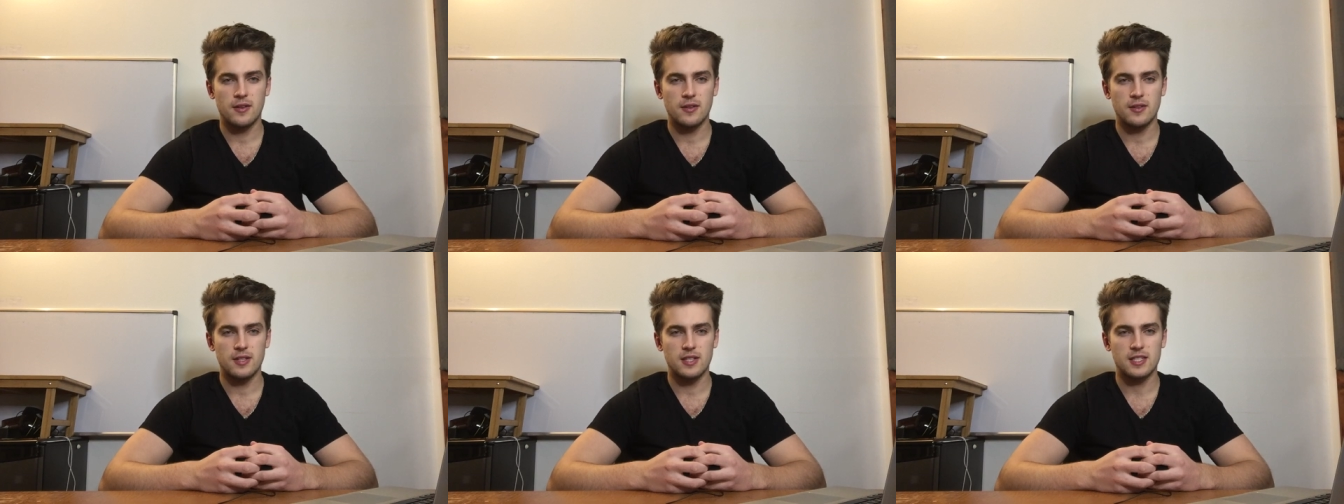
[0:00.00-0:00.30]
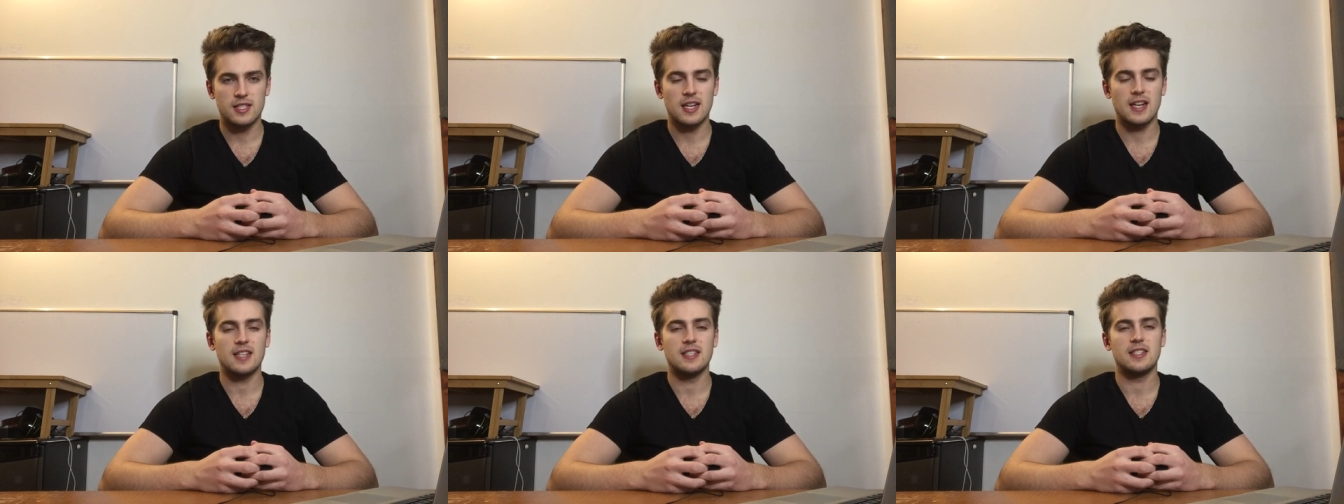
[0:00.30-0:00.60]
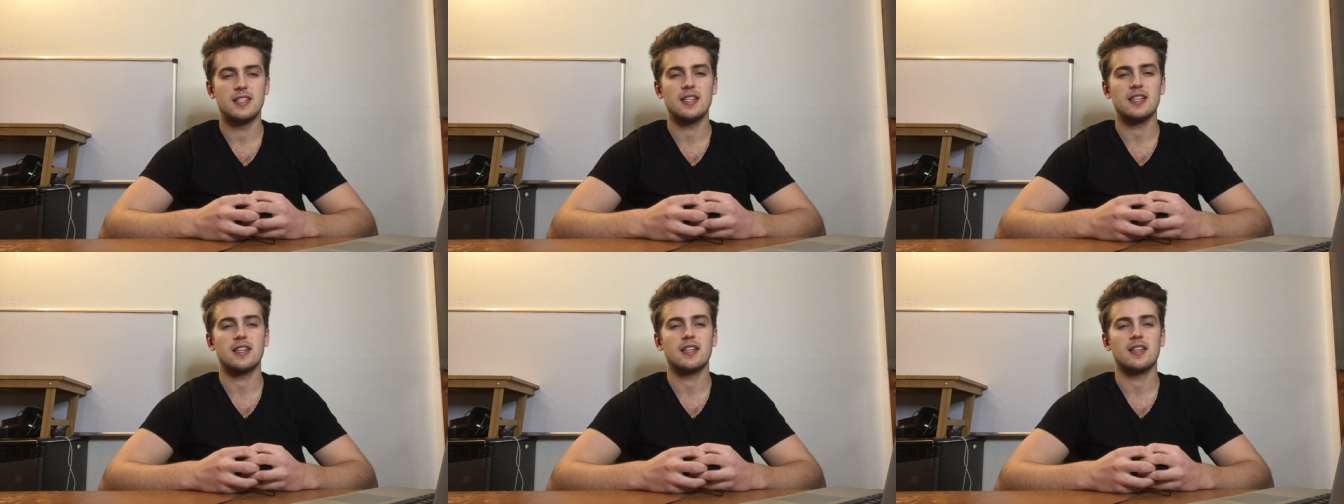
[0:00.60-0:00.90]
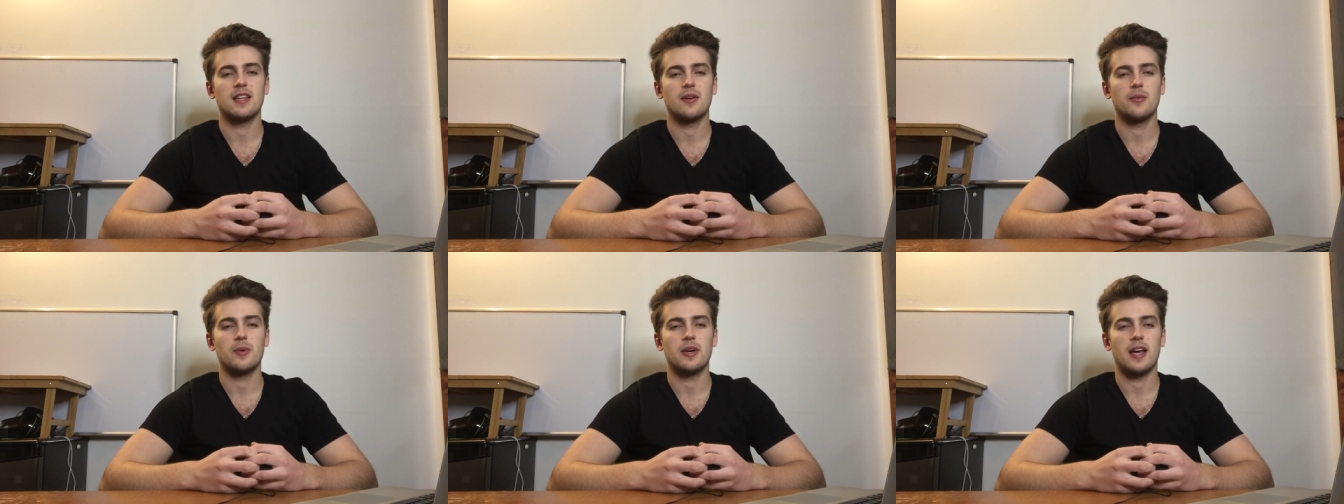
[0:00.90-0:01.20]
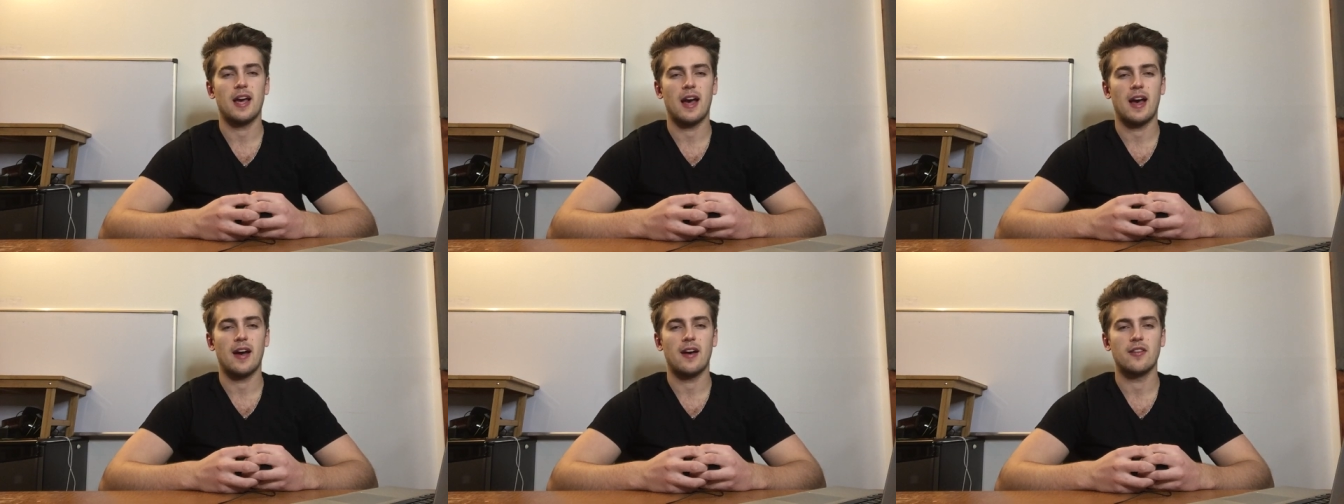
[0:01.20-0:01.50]
this idea that we
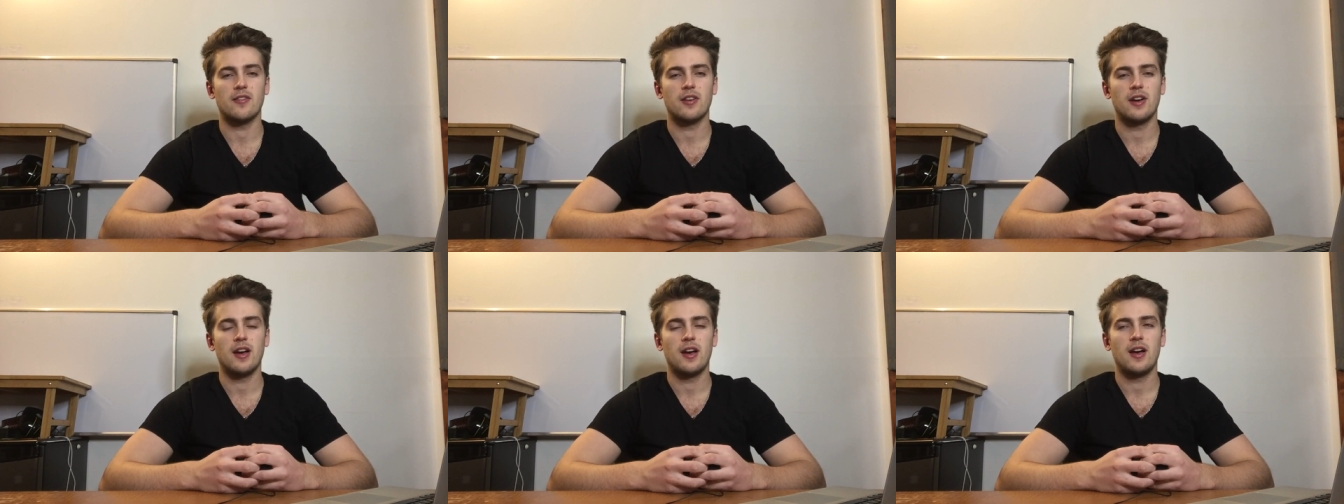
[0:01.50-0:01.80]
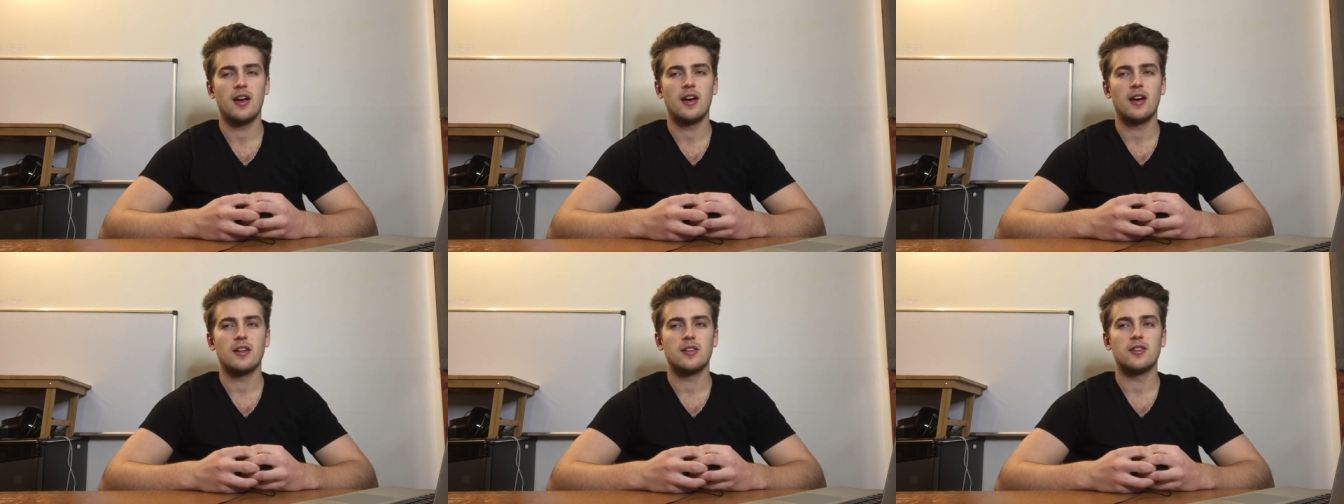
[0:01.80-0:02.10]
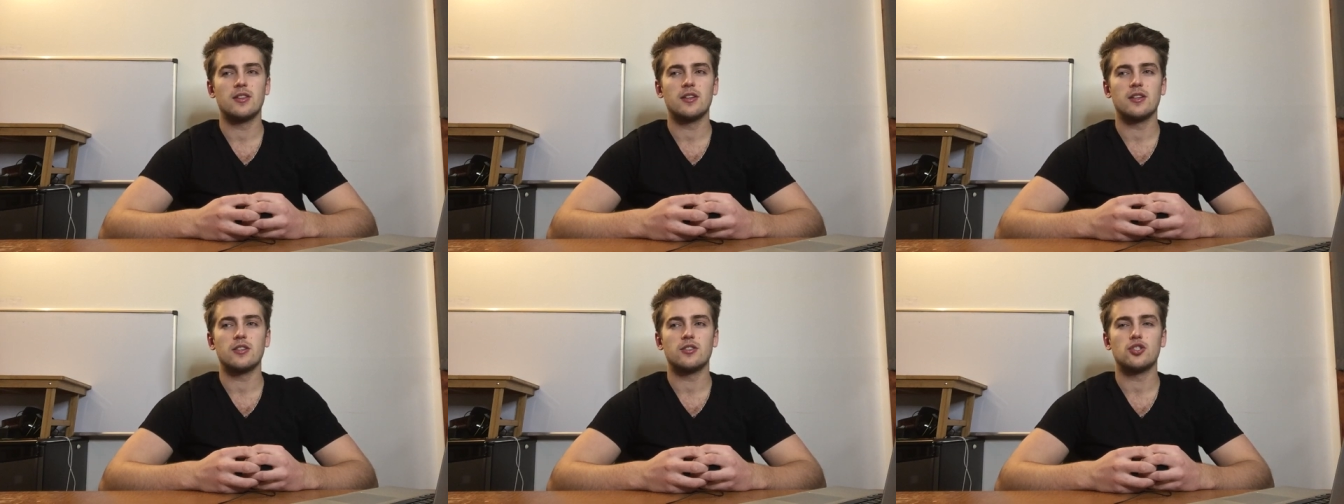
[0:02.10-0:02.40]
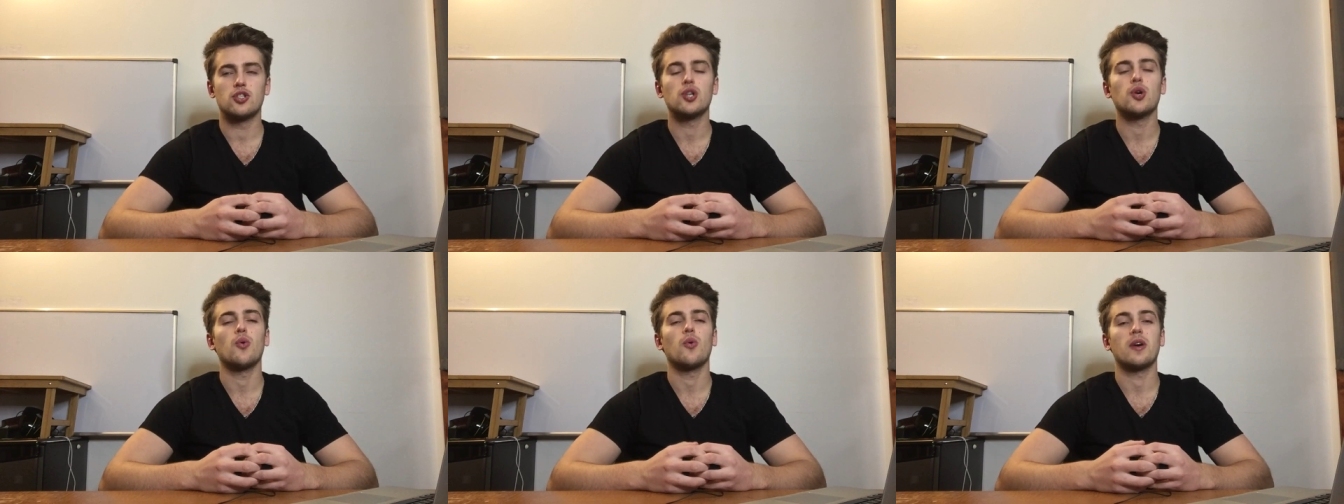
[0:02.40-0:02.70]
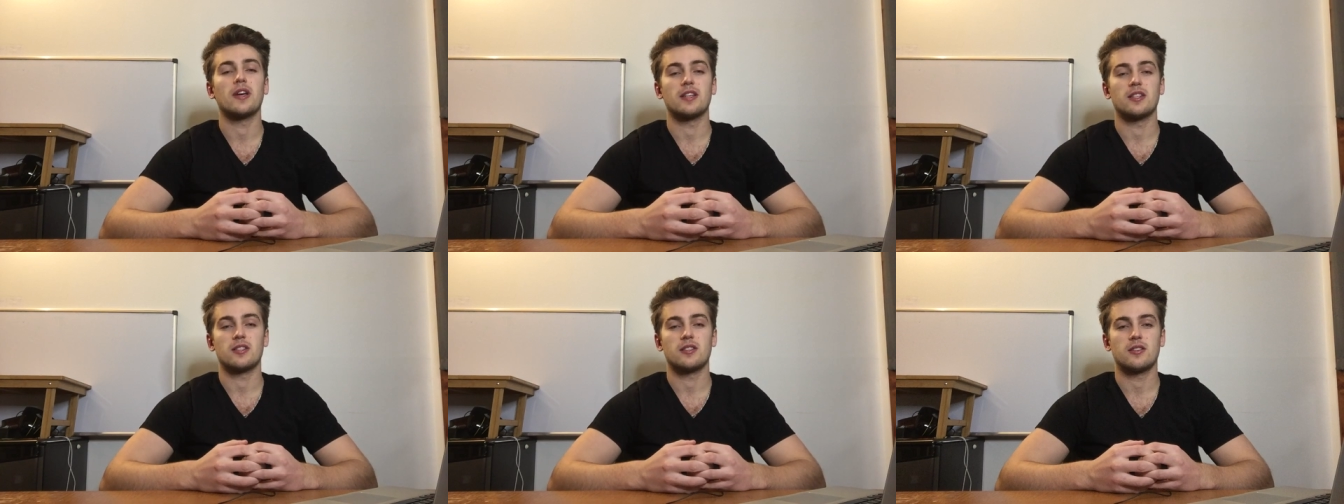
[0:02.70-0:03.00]
have the
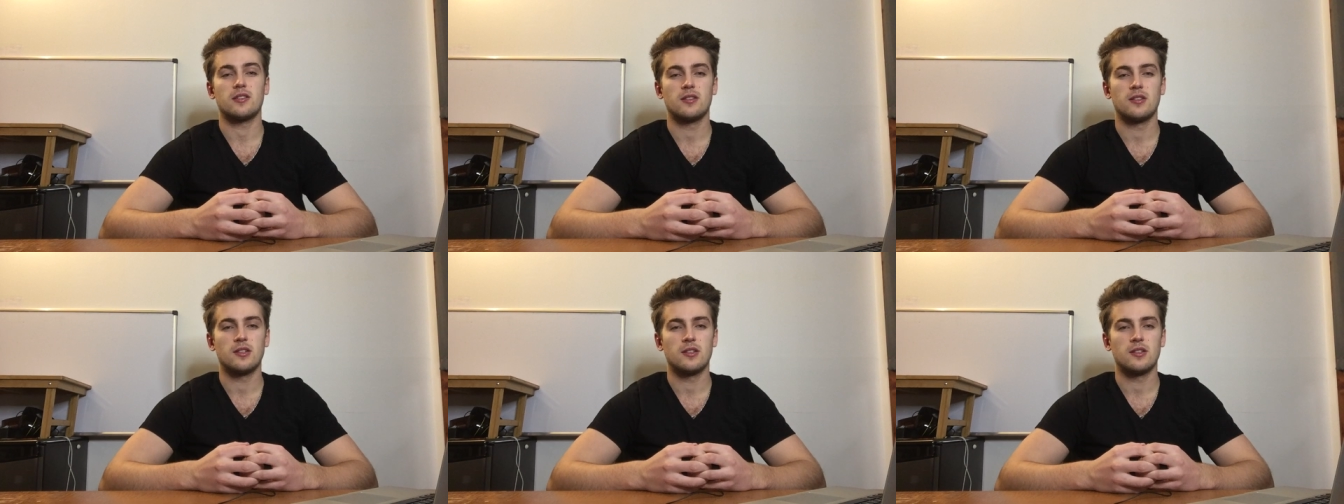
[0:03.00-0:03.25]
choice